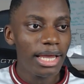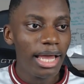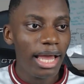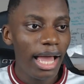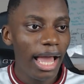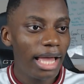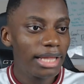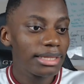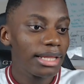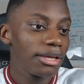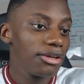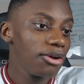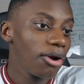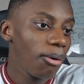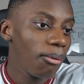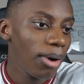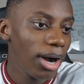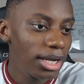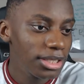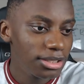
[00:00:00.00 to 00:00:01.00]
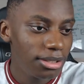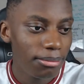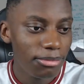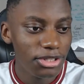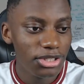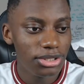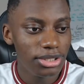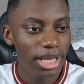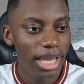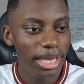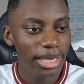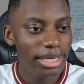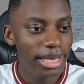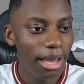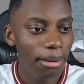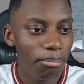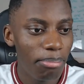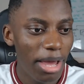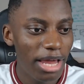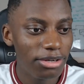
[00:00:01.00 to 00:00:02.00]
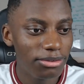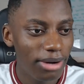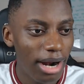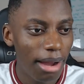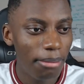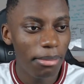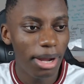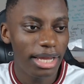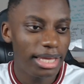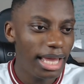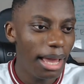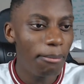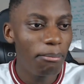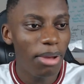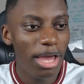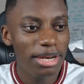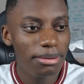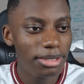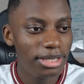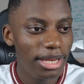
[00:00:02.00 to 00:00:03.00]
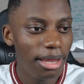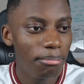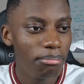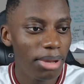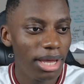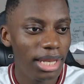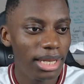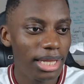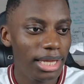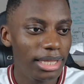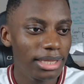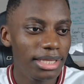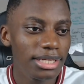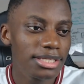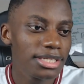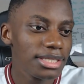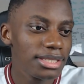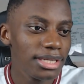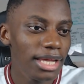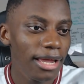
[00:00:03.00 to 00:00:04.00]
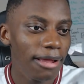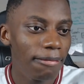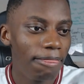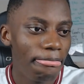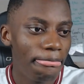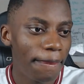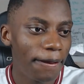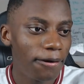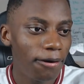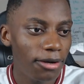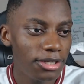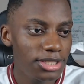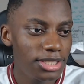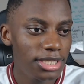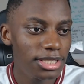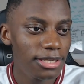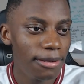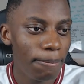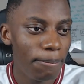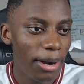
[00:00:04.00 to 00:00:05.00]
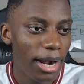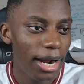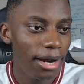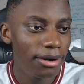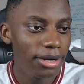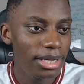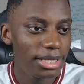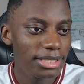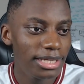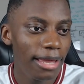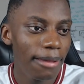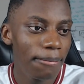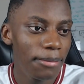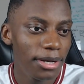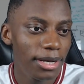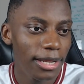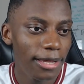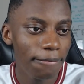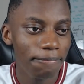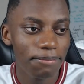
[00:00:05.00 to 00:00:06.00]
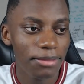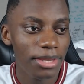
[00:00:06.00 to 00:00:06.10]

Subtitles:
And you know what? Someone's saying get Ben Rama, get Ben Dembele, and this is it. Costa to Bayern is imminent.